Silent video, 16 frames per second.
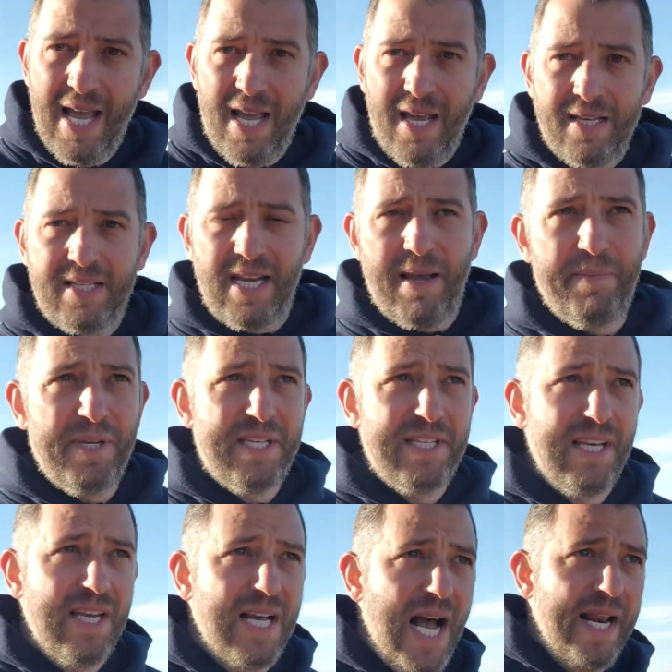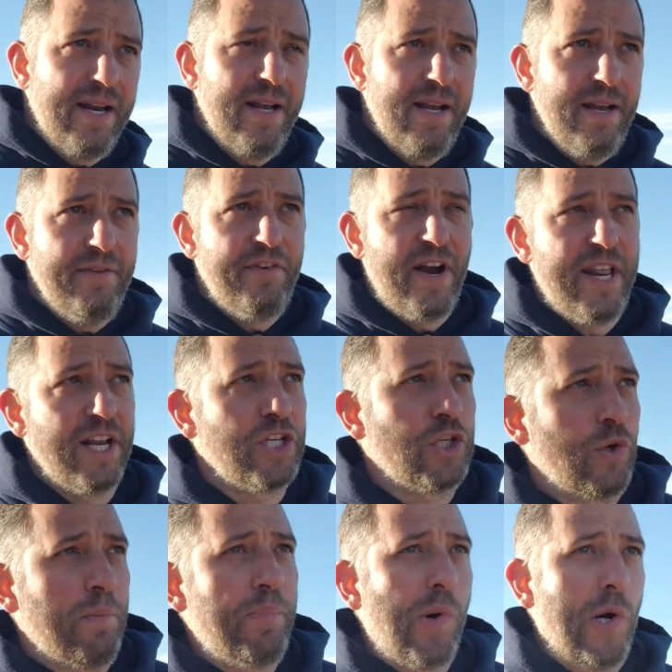CNBC got a financial
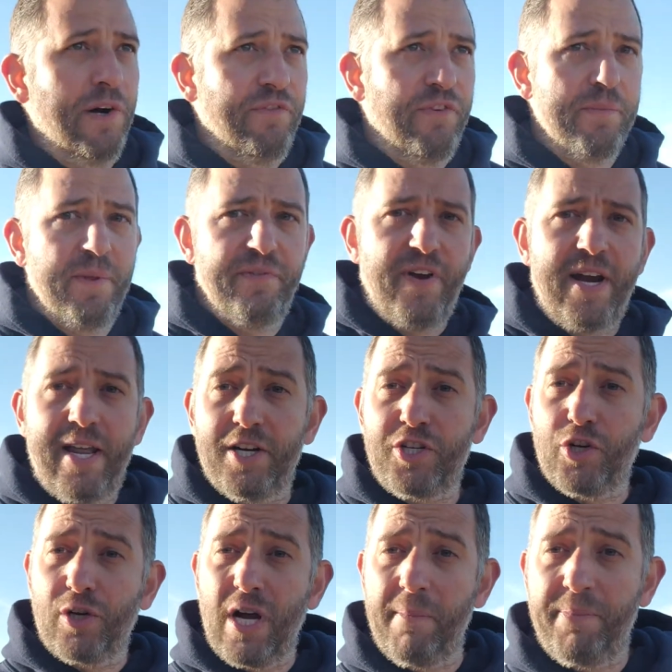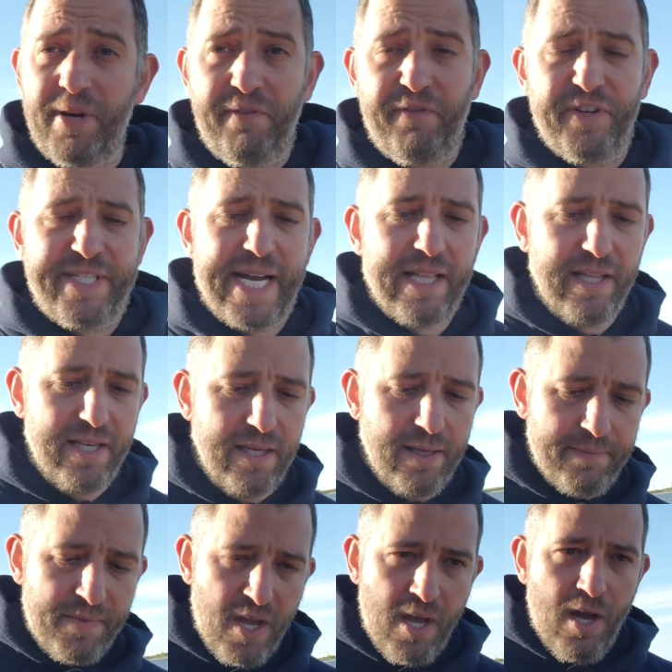report from the financial company Fidelity,
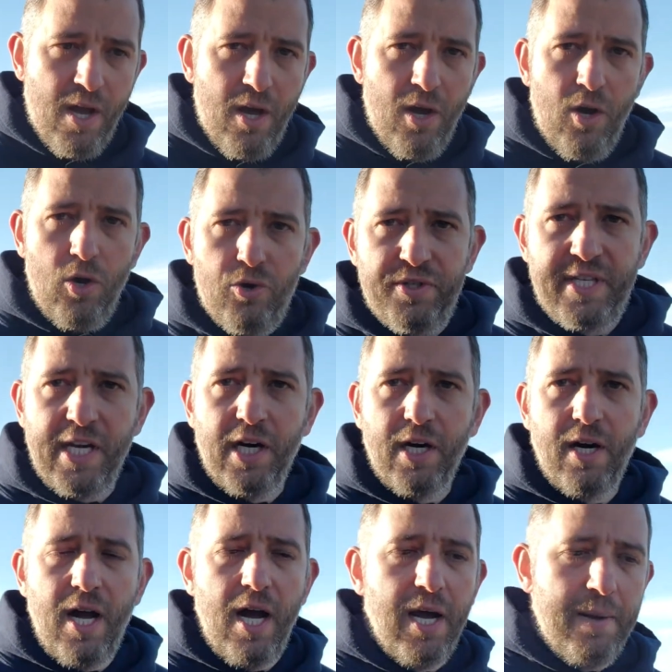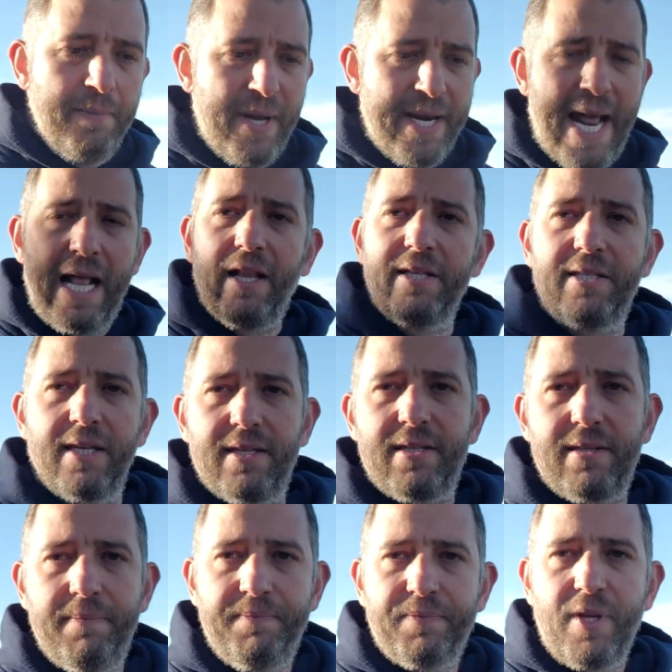who did an
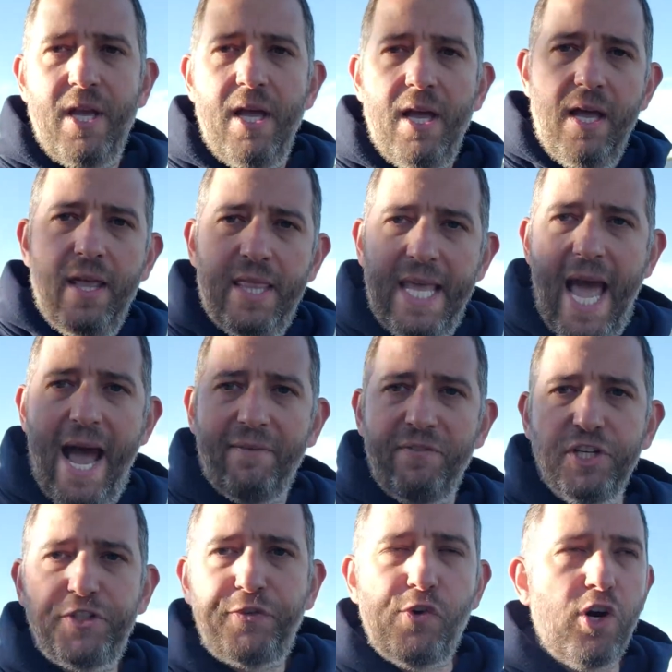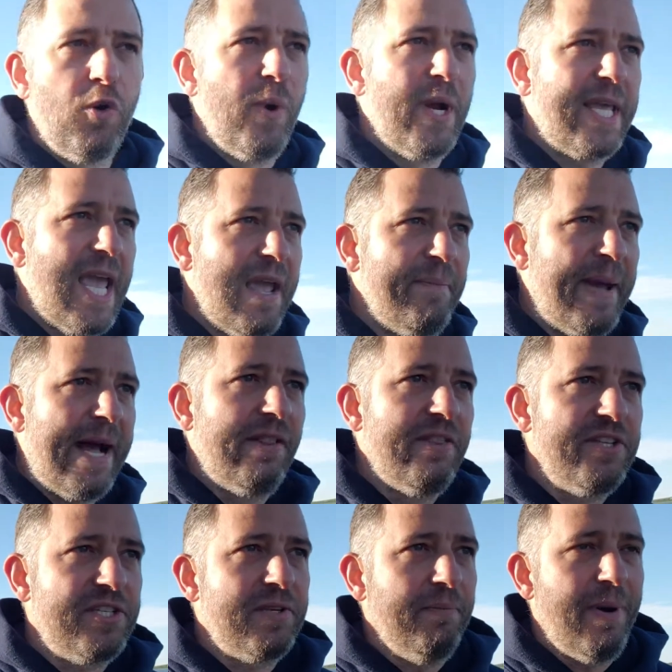analysis, the average 401k
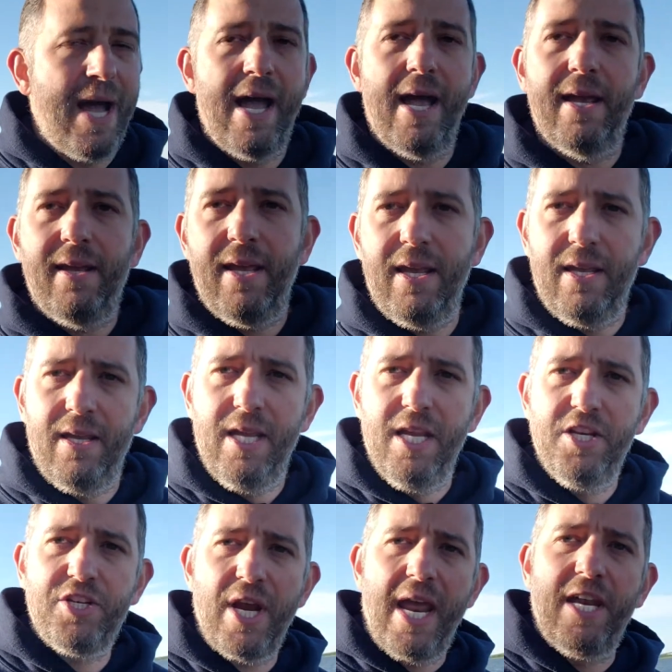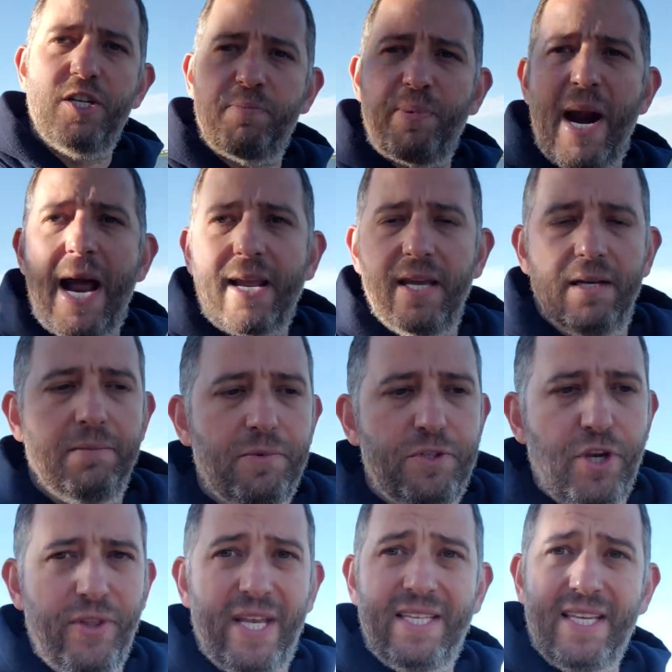balance by each age bracket.
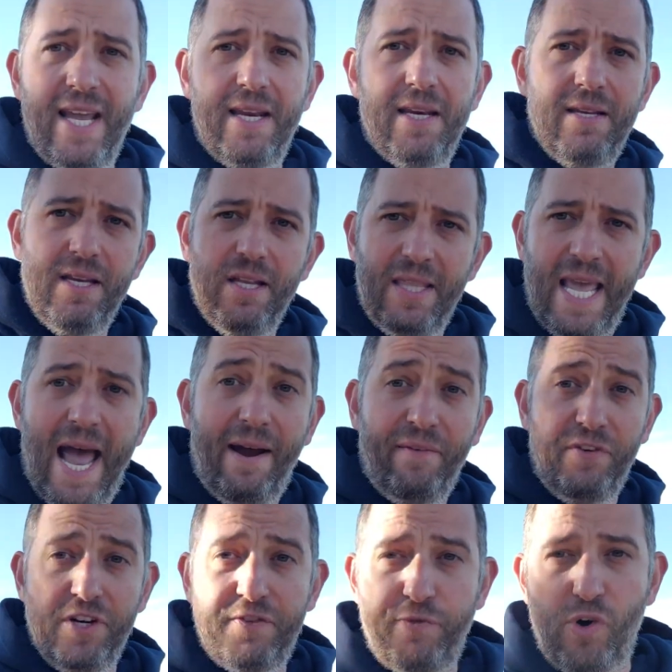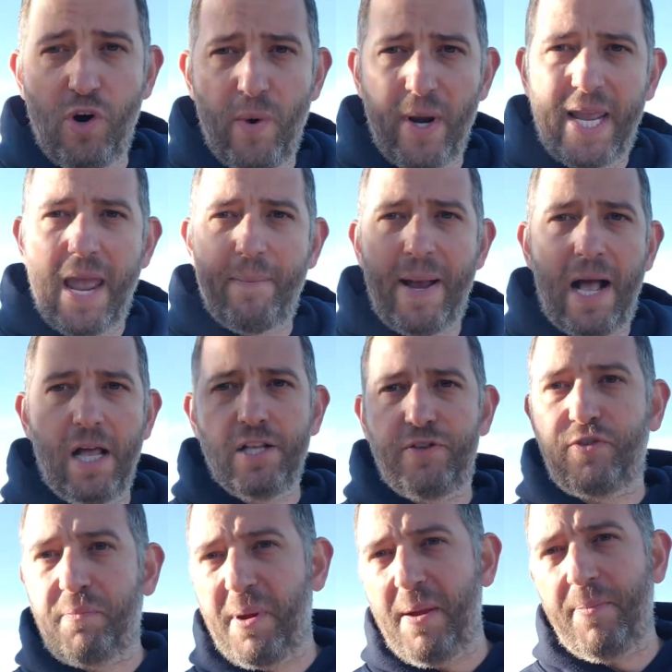So they said the average 401k balance
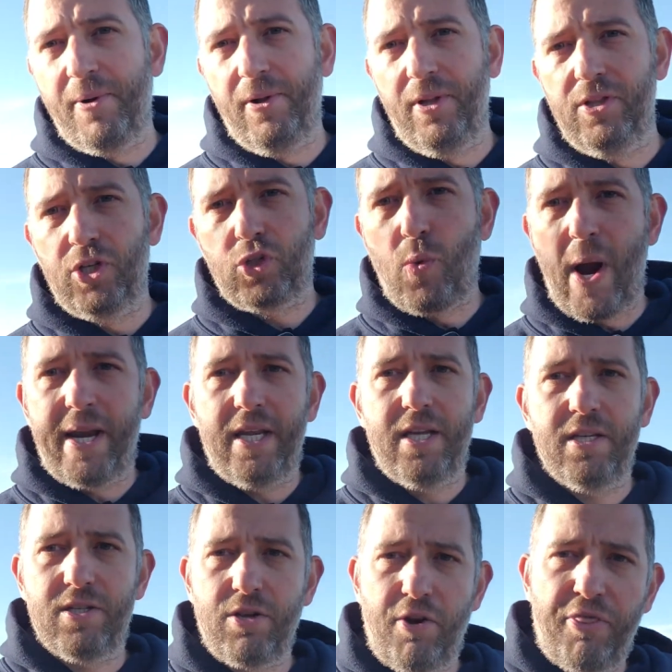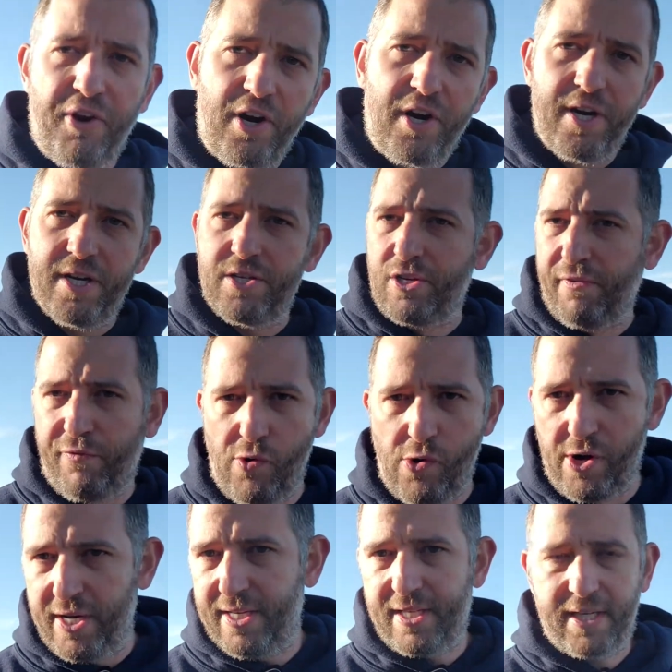for people in their 20s, their 30s, their
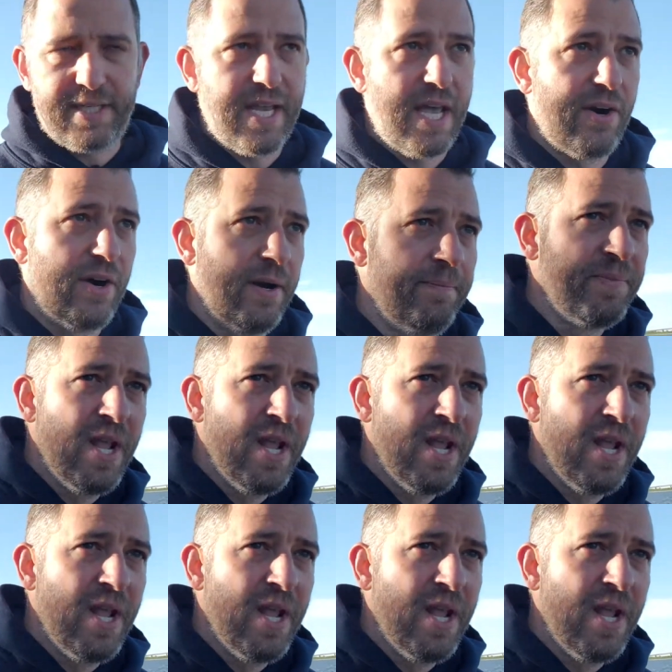40s, etc.